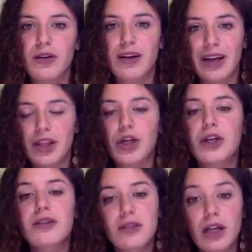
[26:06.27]
like there are
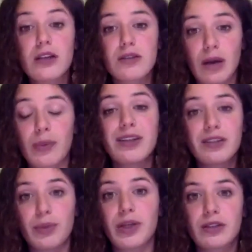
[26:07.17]
still some
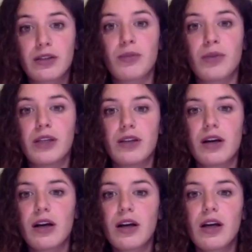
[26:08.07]
independent media